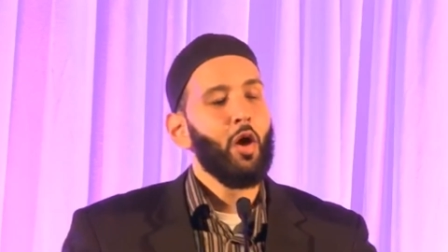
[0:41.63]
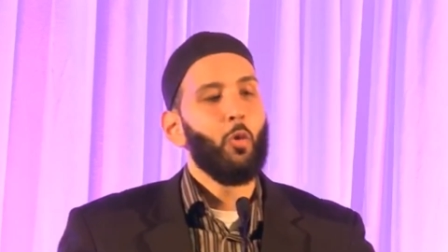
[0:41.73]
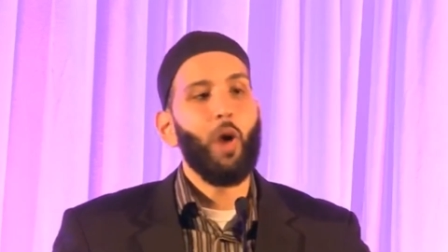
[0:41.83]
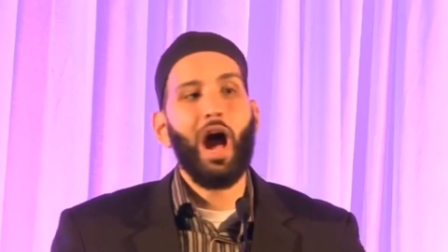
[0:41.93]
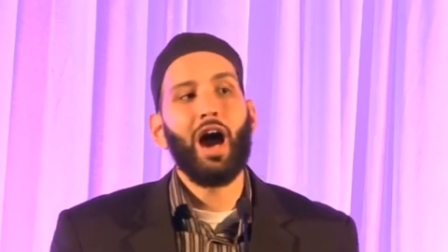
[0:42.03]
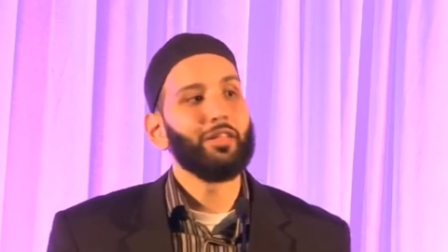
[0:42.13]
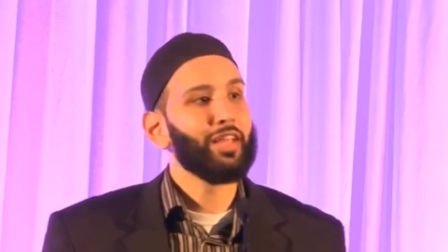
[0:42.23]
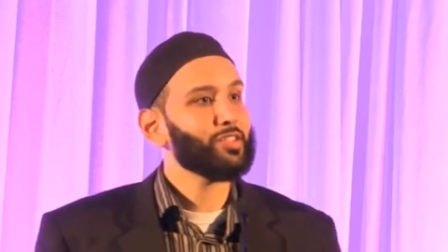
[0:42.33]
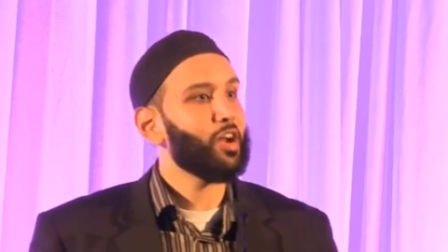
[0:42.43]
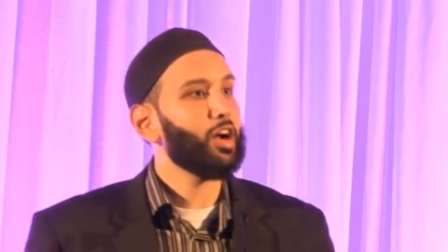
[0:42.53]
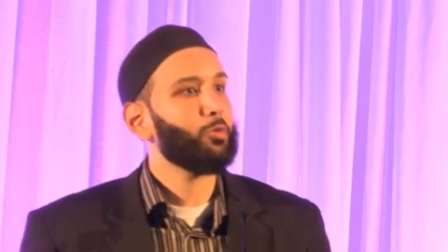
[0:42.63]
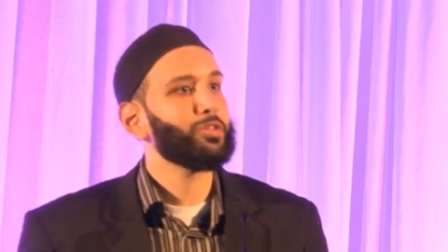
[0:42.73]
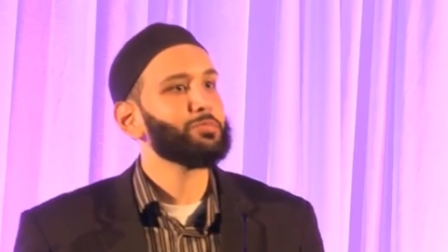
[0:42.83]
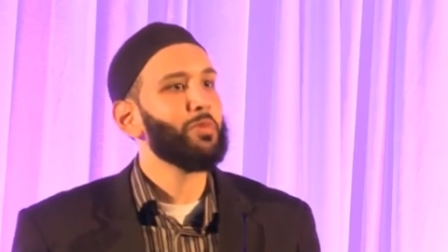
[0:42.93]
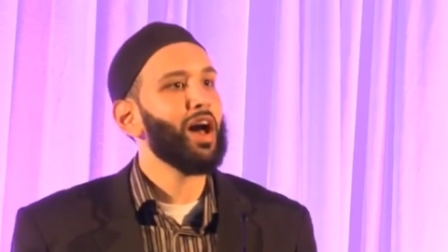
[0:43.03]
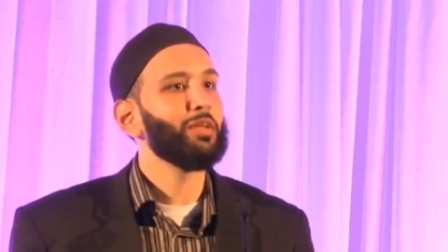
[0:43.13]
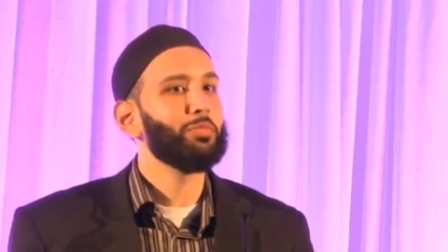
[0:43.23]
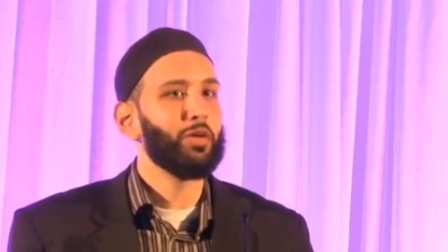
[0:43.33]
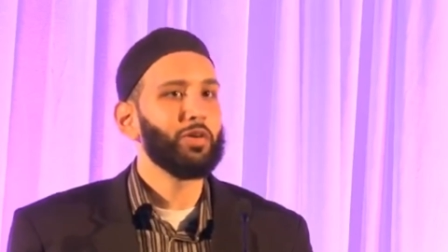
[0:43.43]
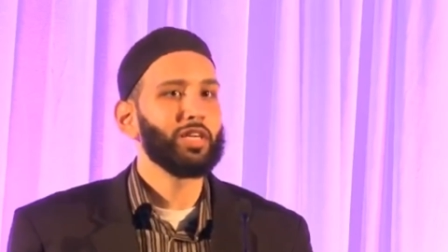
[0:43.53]
wow, that talk was mind
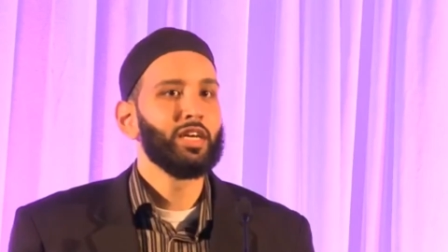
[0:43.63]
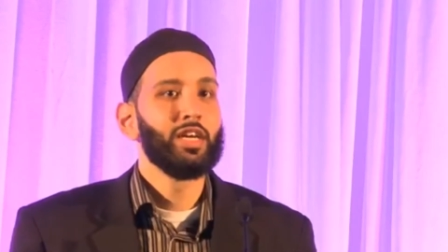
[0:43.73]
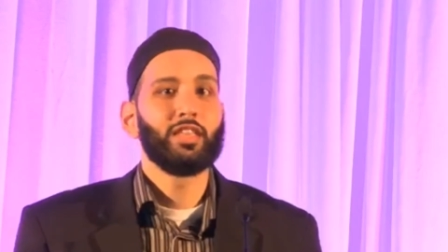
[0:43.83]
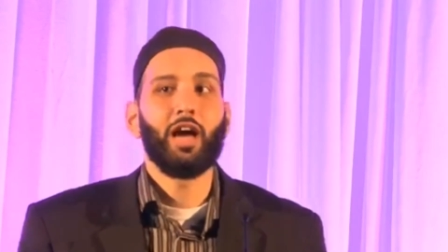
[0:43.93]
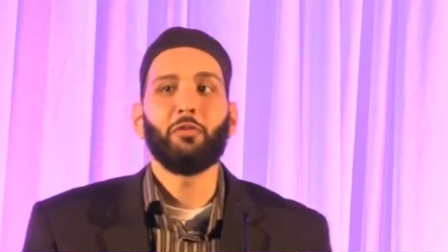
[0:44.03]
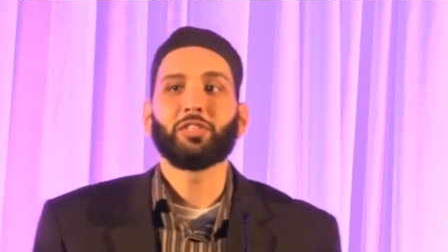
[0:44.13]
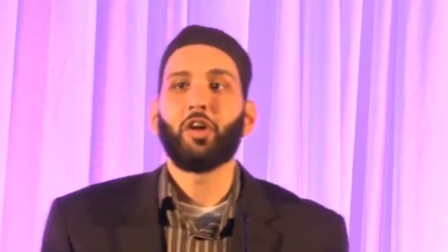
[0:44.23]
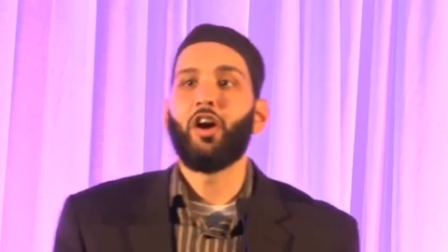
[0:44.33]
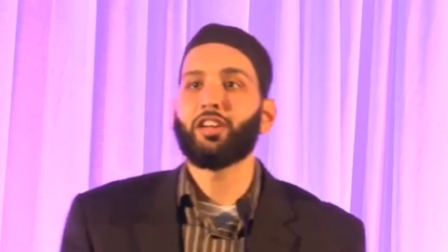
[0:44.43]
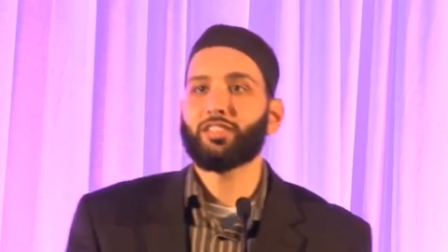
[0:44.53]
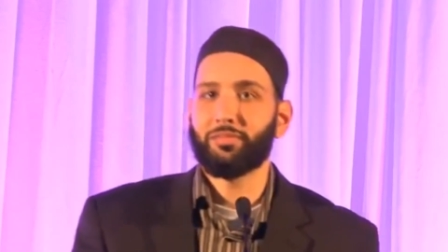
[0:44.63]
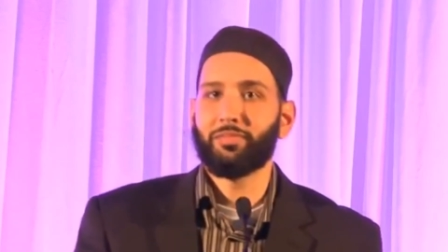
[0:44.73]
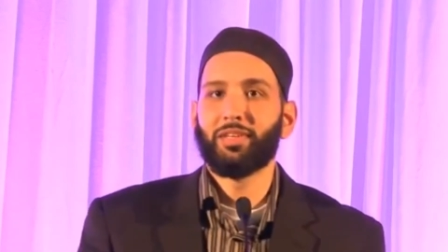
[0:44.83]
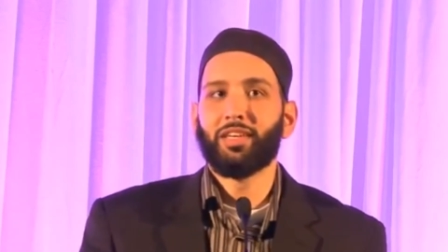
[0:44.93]
blowing. That was awesome.